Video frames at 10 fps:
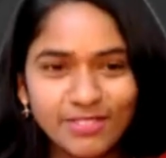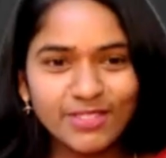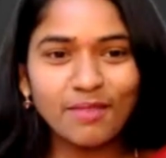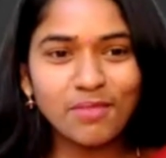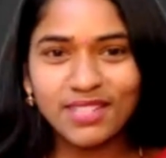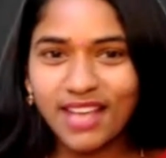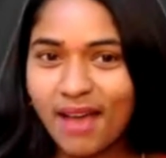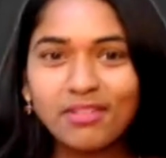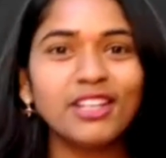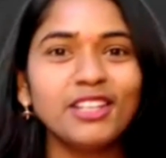If suppose
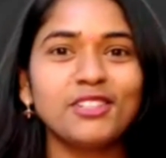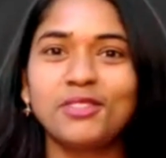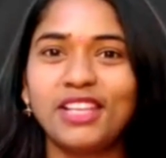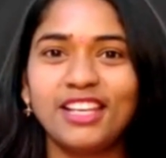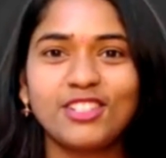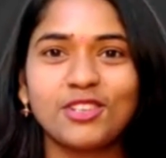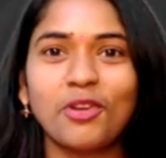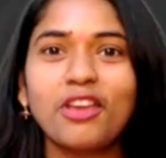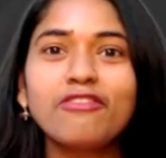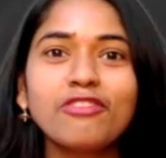I'm ready to teach
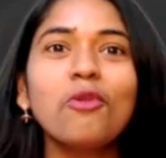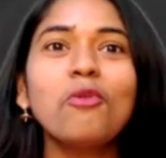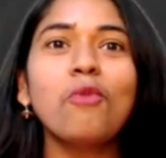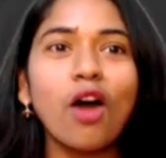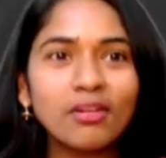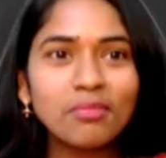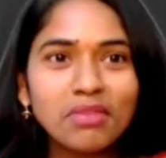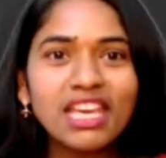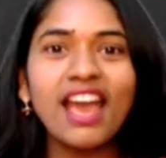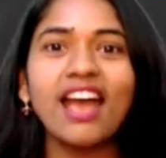you, if you want
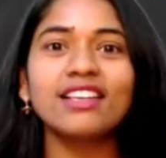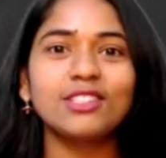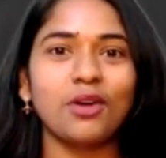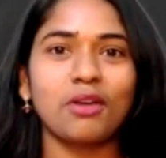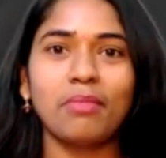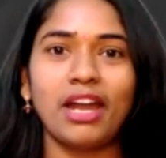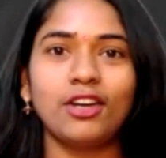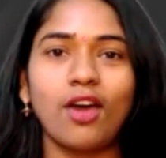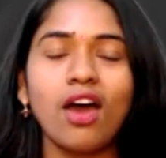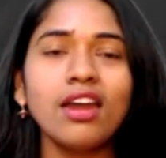me as your
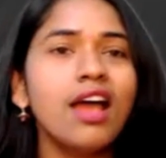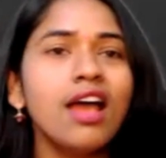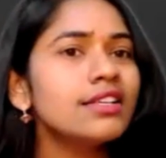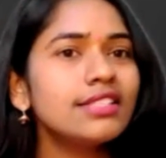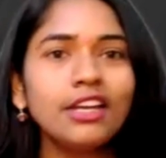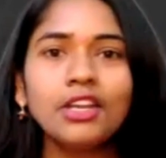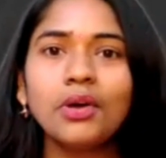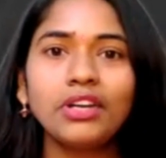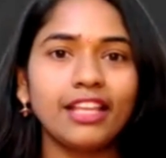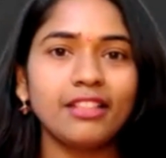mentor, send
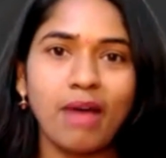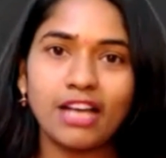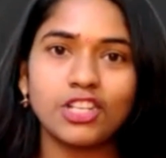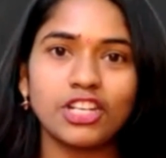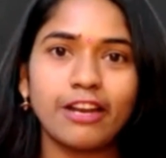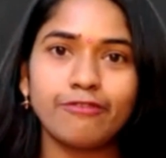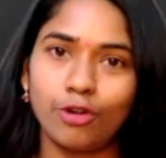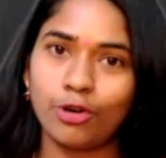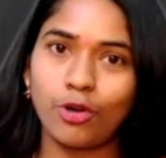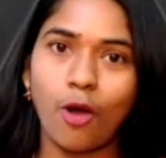your 10 mark sheet and
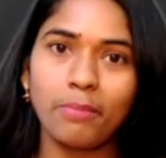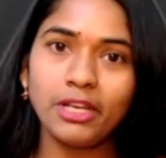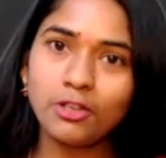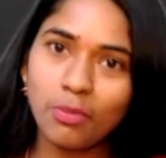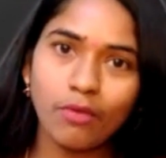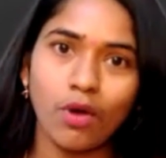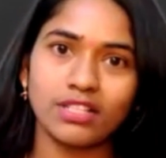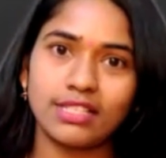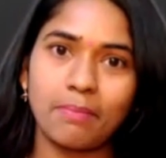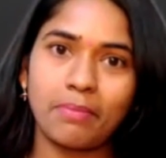photocopy to my
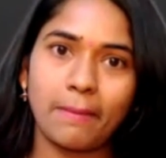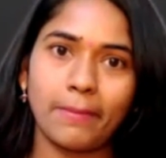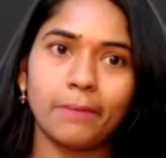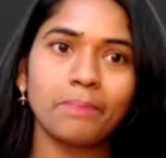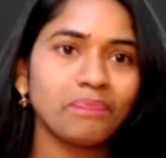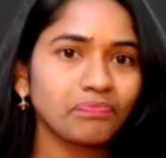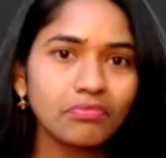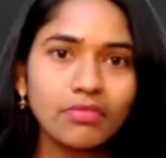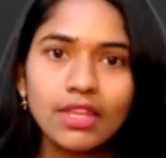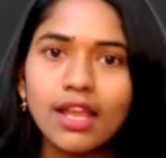WhatsApp number.
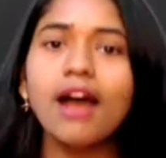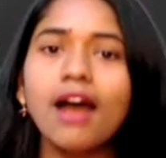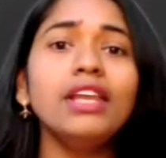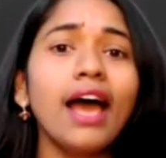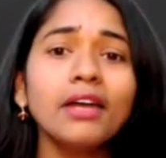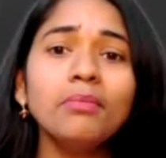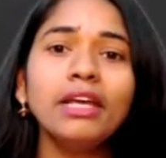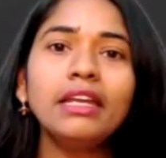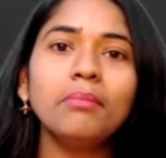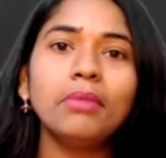I will add
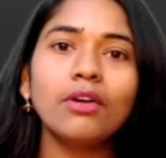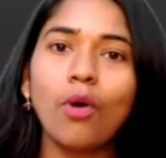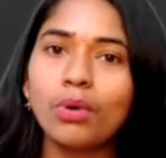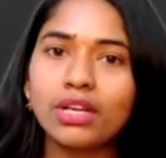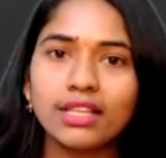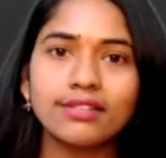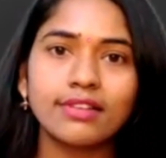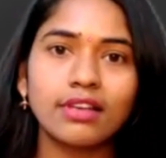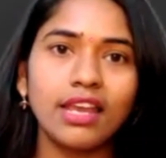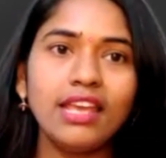my number over the
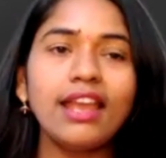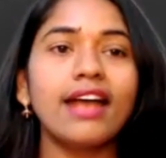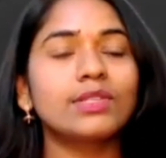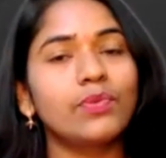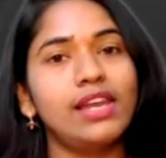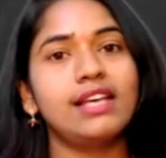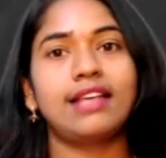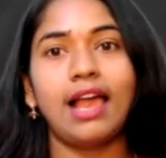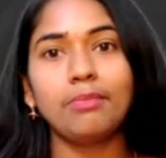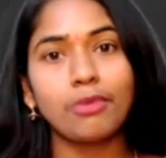screen, as well as
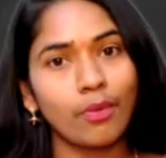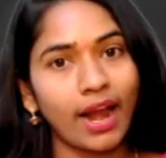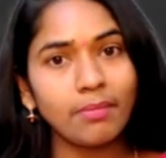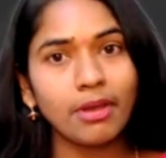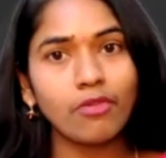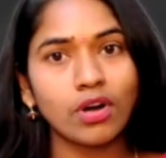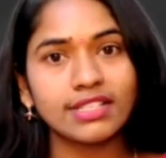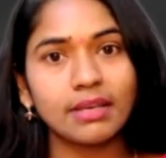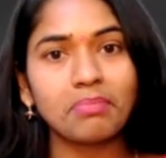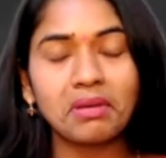I'll provide my
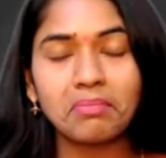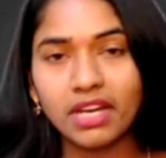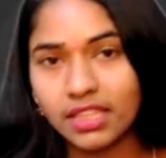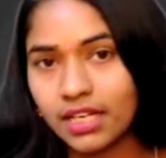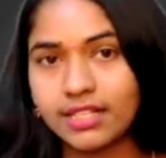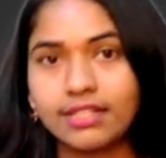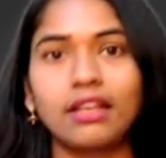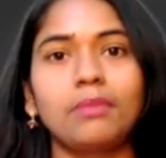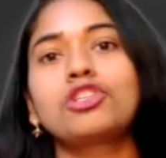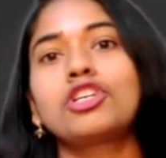WhatsApp number in the
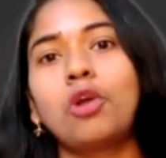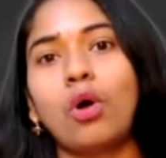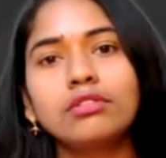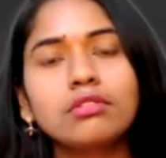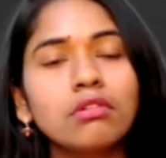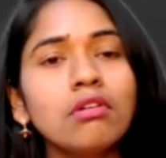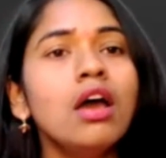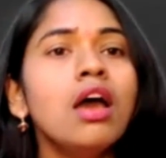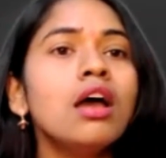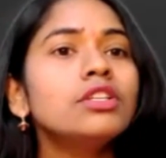description also.
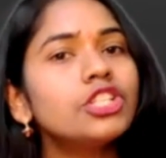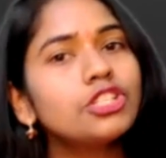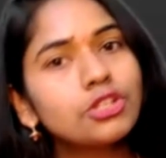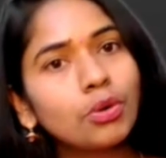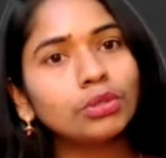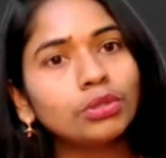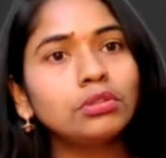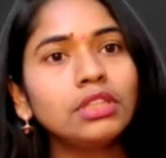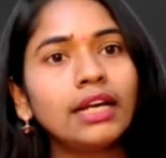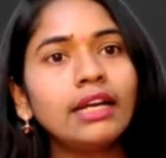Just to go
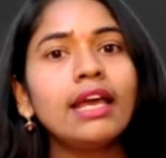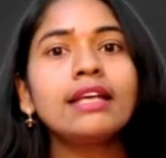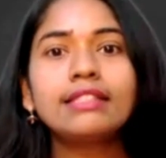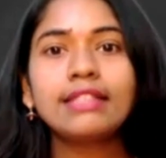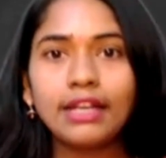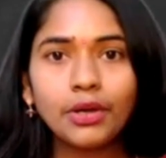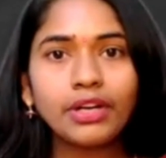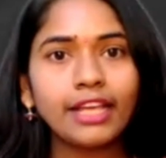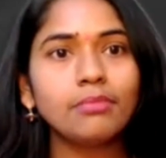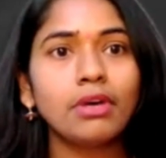through that, send your
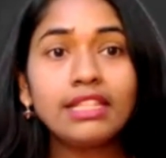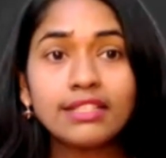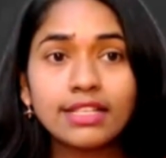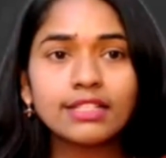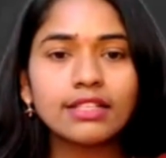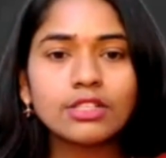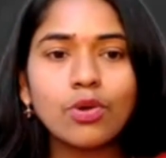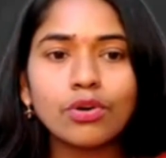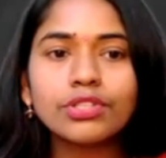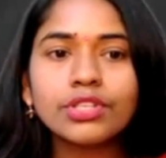10. This
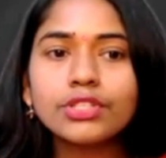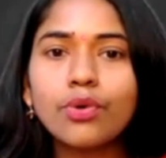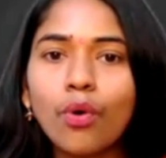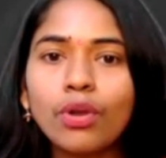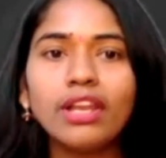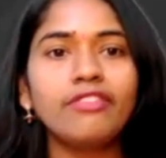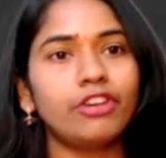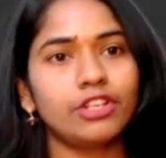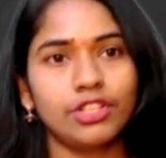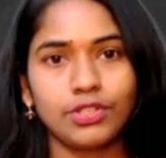course is only
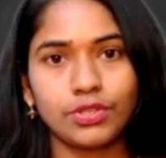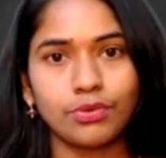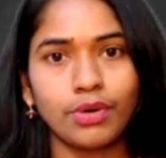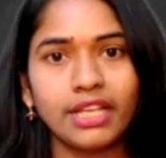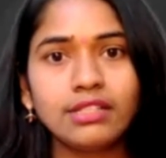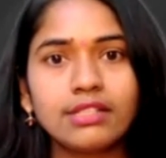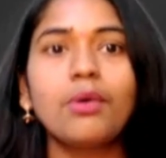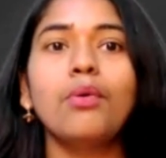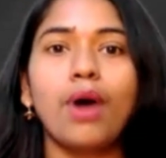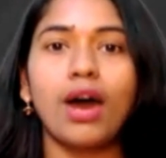for the students
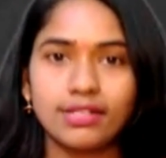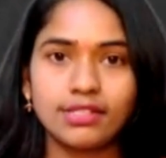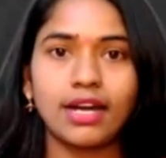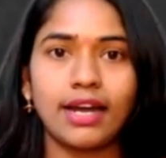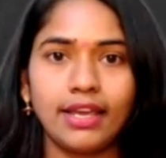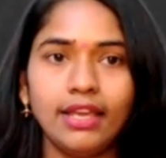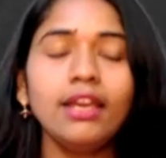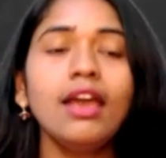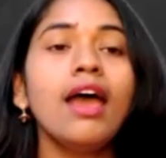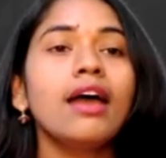who are studying.